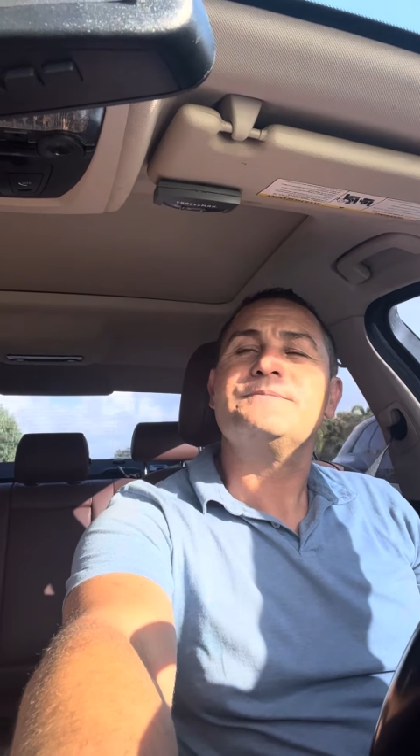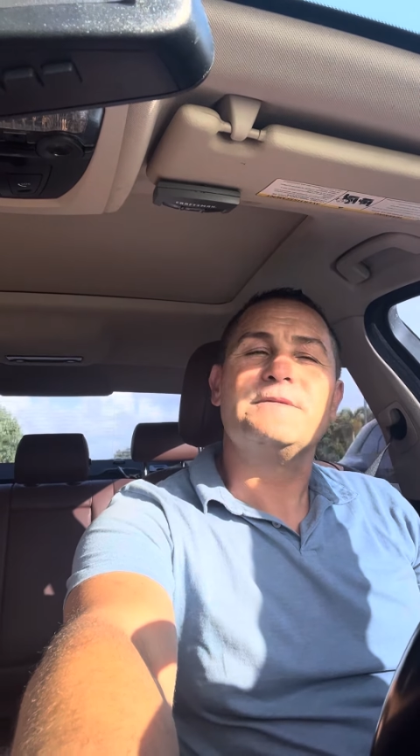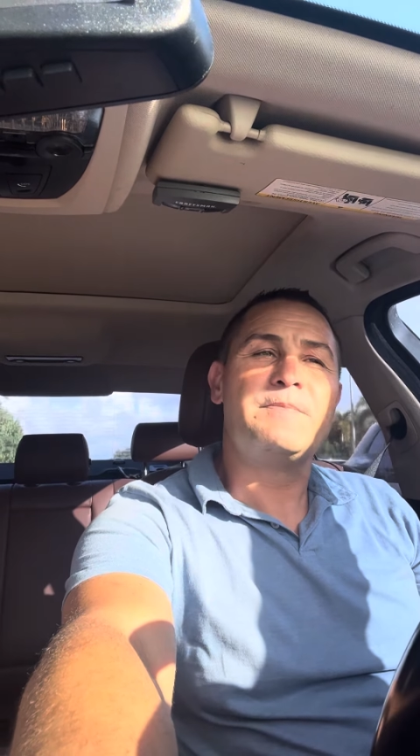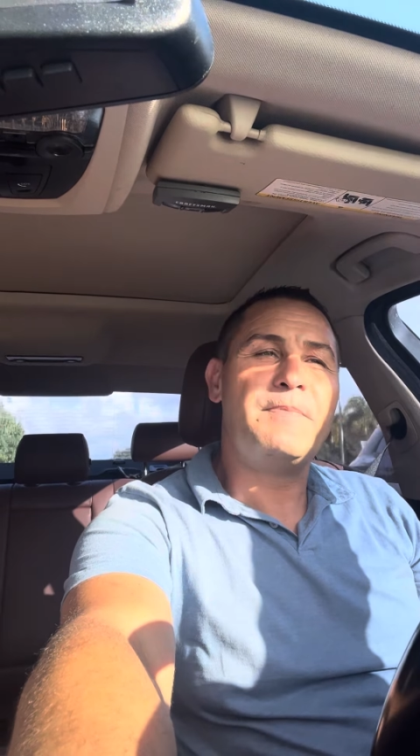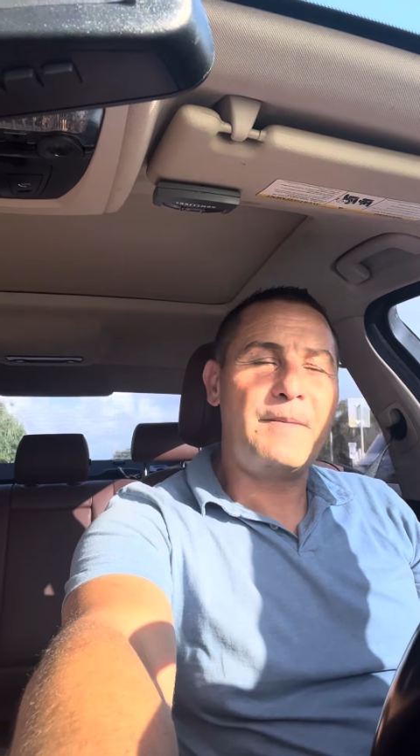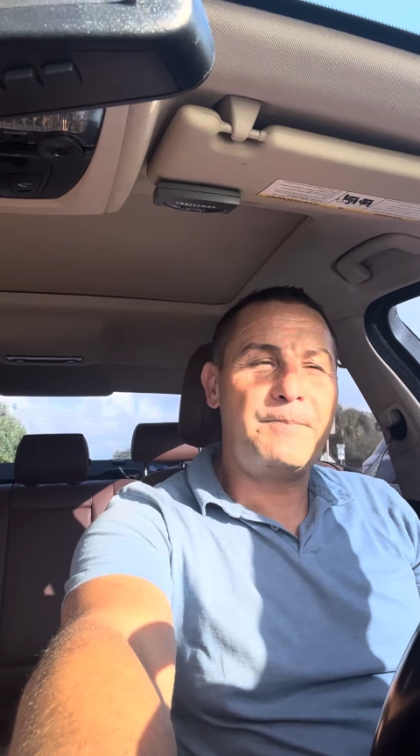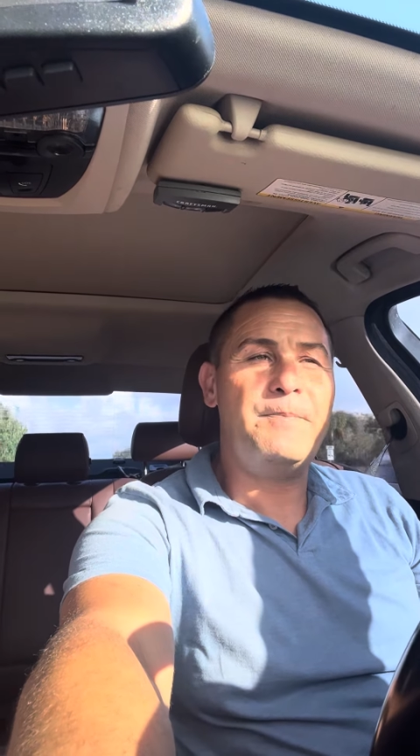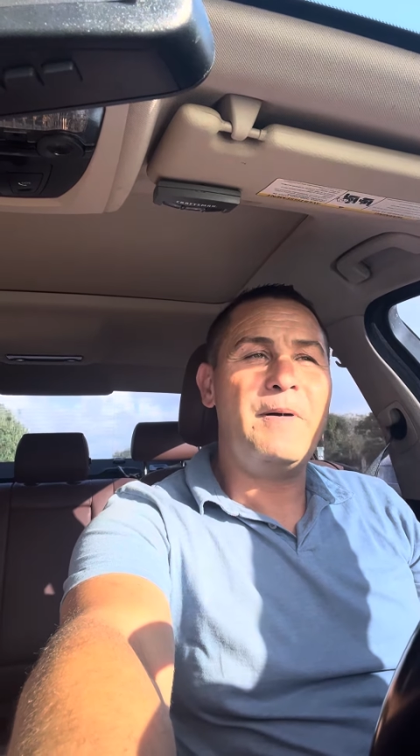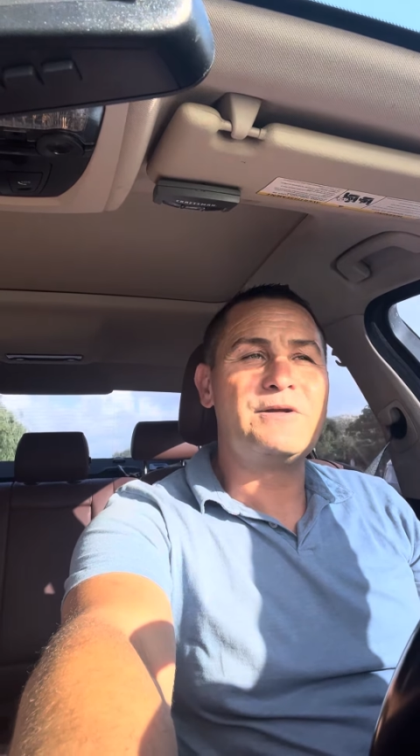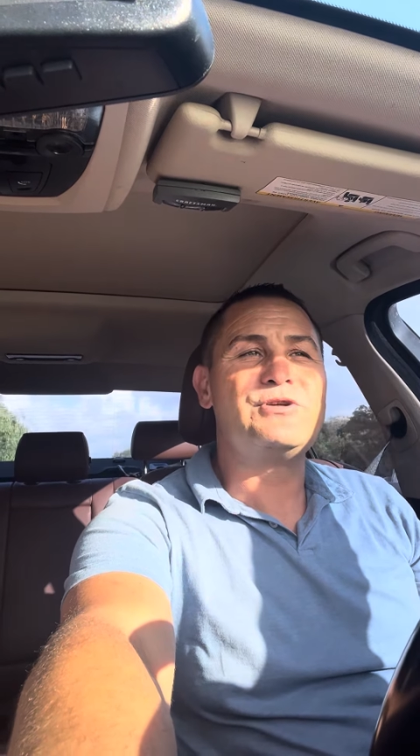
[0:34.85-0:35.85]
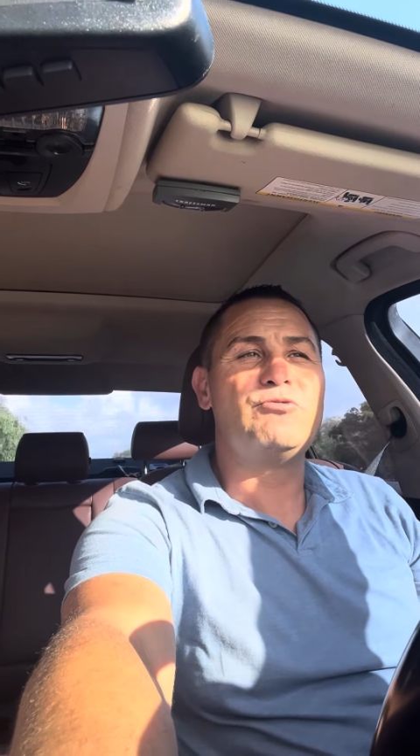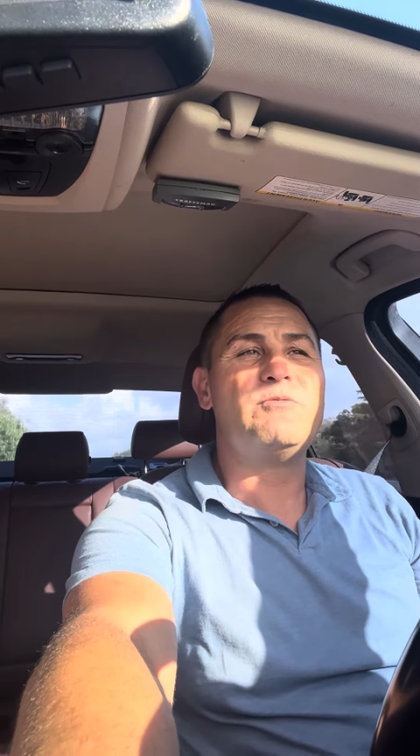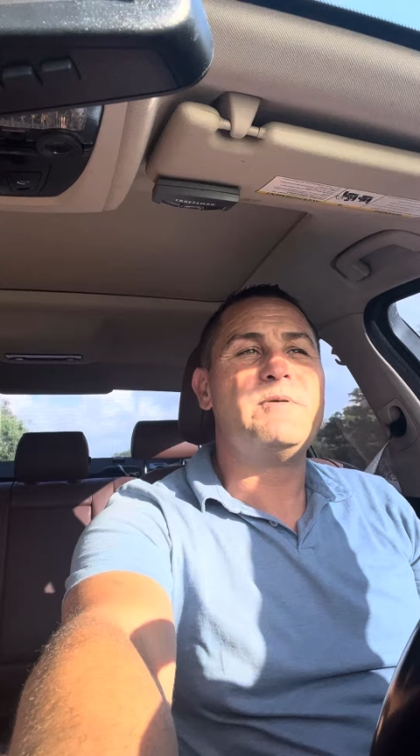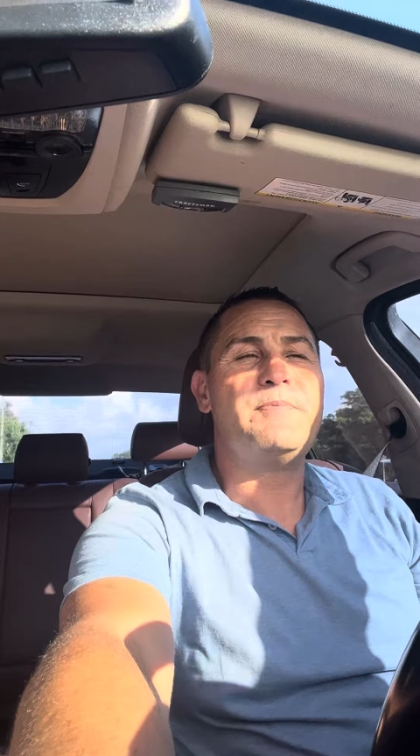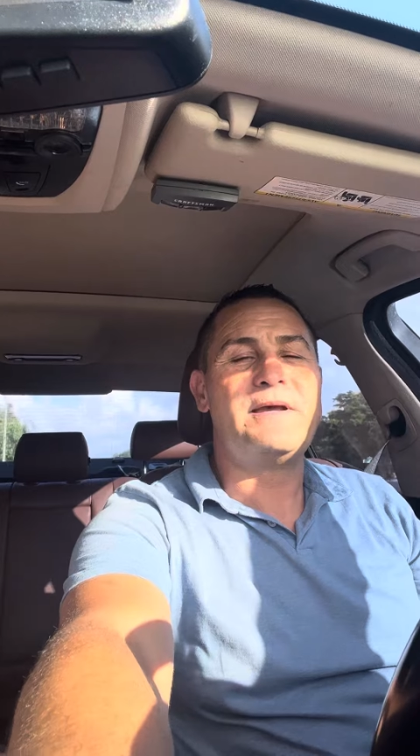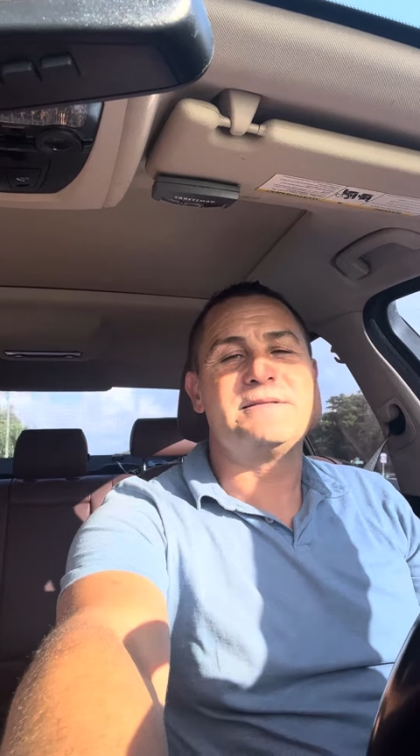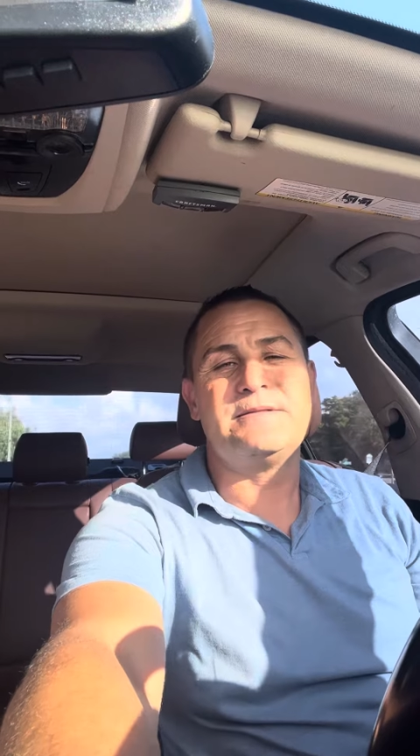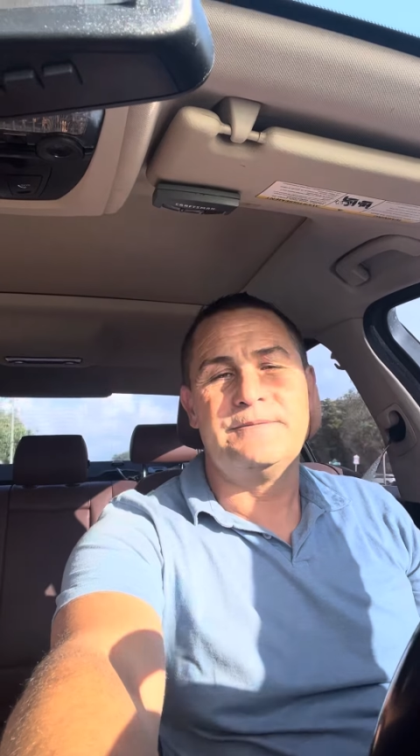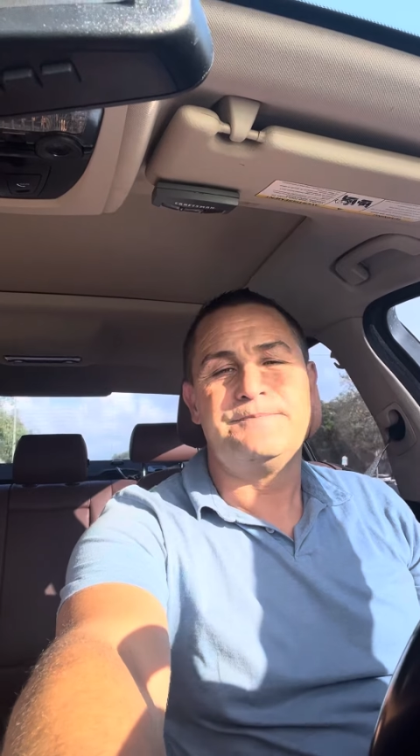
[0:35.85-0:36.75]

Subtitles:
The budget would be passed.